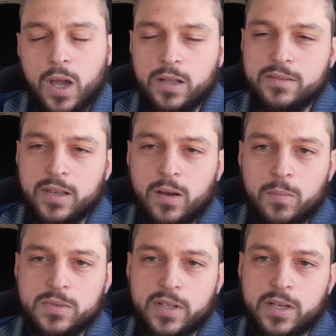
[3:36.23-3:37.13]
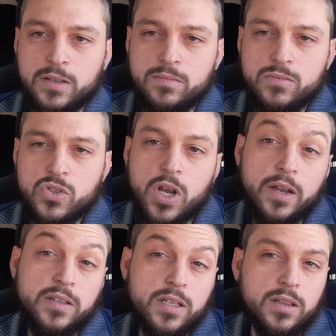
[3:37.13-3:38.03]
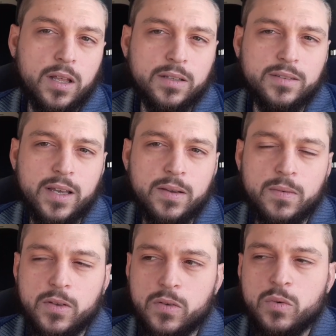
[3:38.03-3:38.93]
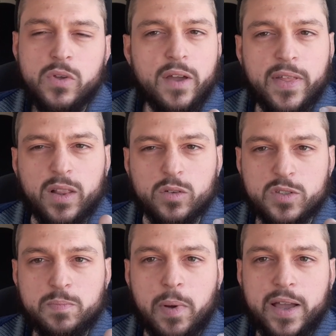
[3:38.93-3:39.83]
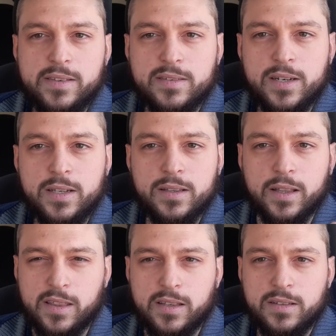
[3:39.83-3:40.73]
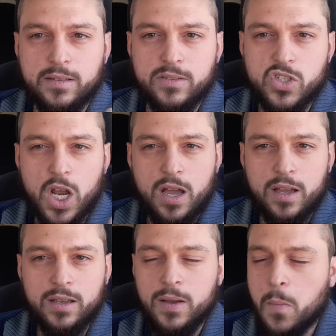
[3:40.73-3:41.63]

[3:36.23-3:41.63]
say almost like a chai tea latte. You have that little spice in it, like that chai,